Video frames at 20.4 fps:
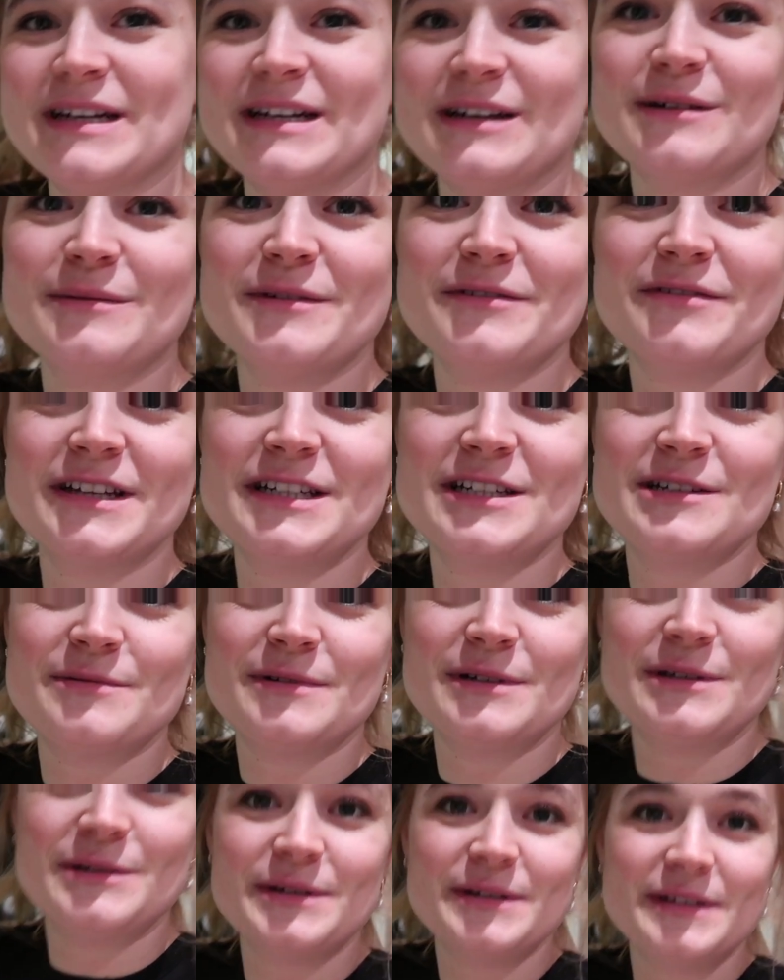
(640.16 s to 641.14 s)
went and got me
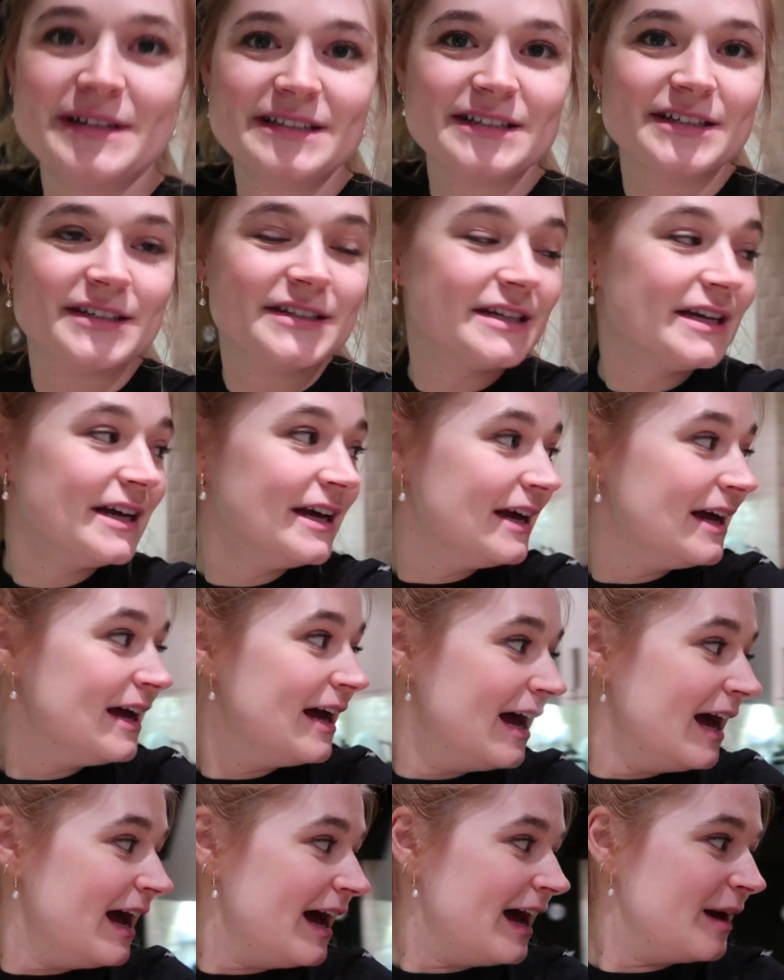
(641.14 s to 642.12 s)
vegetable oil, that's good,
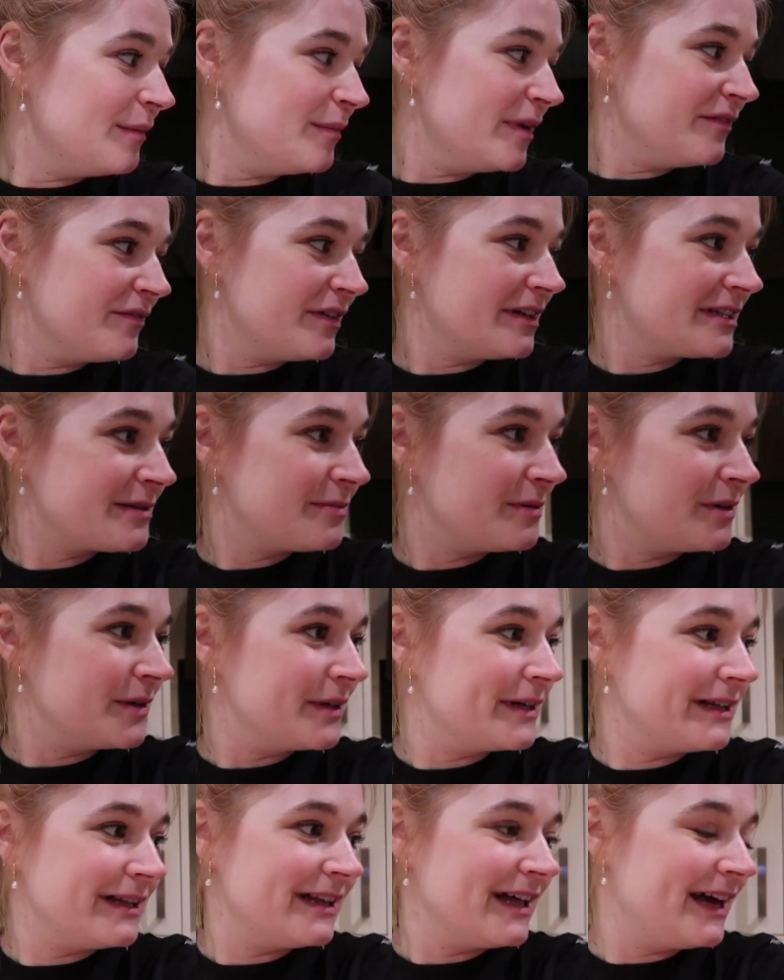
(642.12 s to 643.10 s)
um, in vegetable
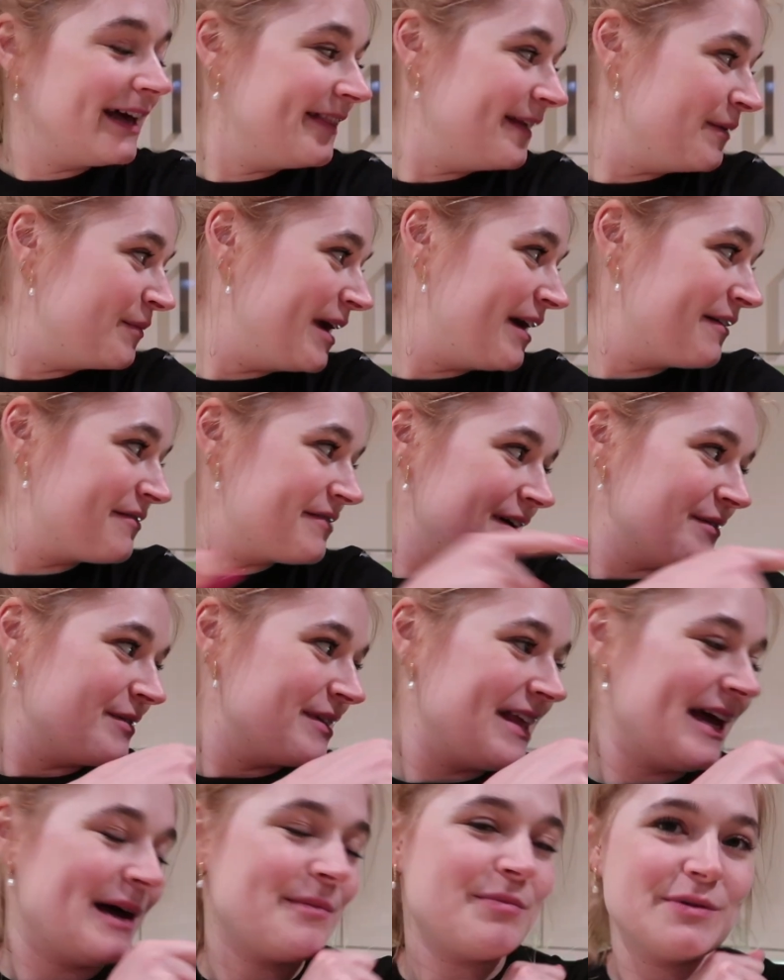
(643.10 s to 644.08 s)
oil, and then we have that
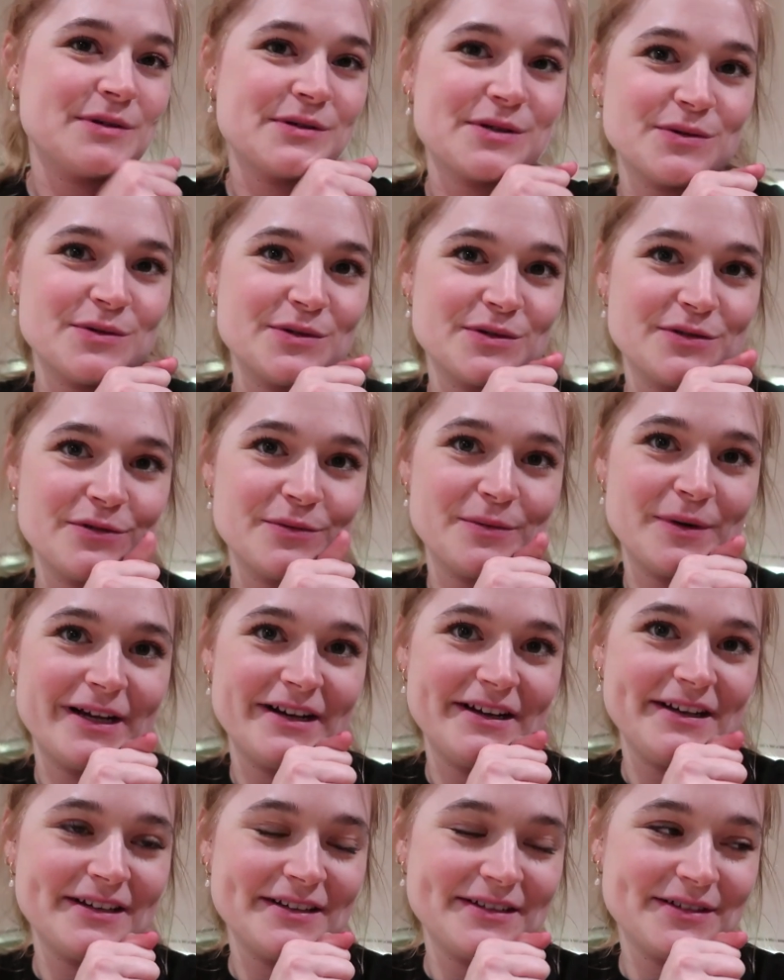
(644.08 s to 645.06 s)
with the apple sauce from
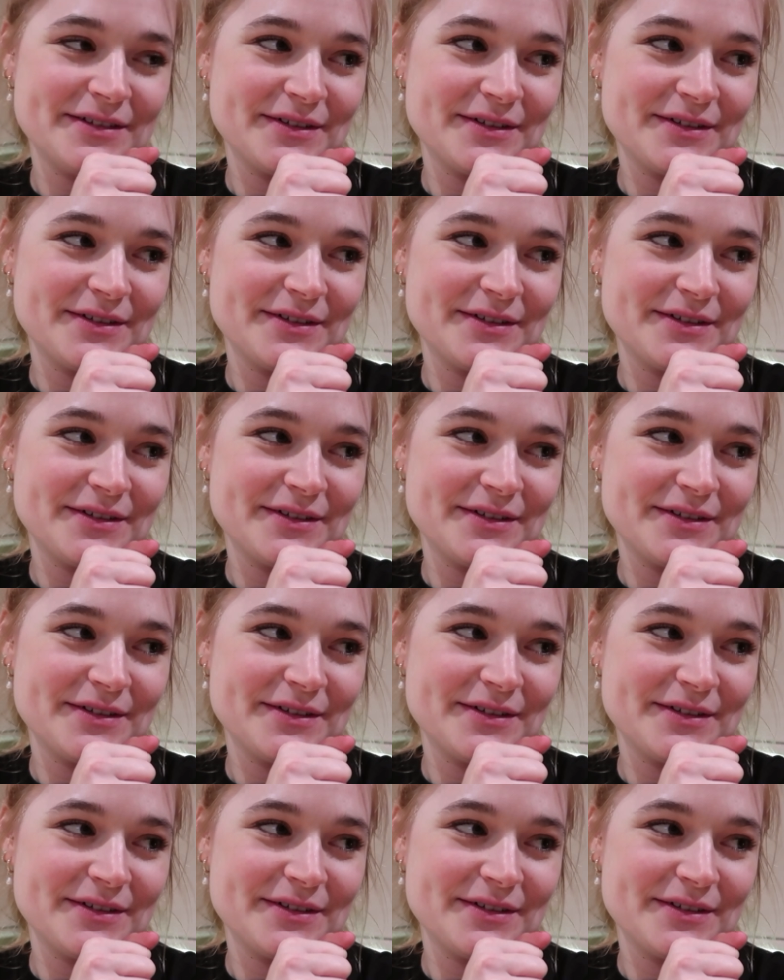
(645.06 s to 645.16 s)
earlier,